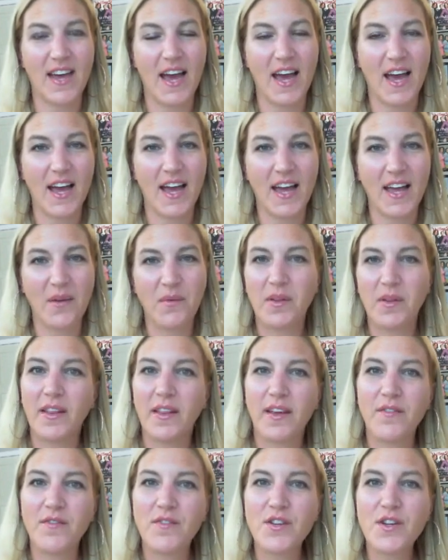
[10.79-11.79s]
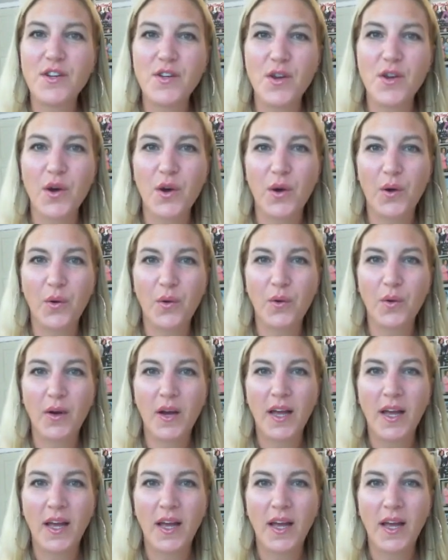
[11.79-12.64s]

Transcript: I would love to know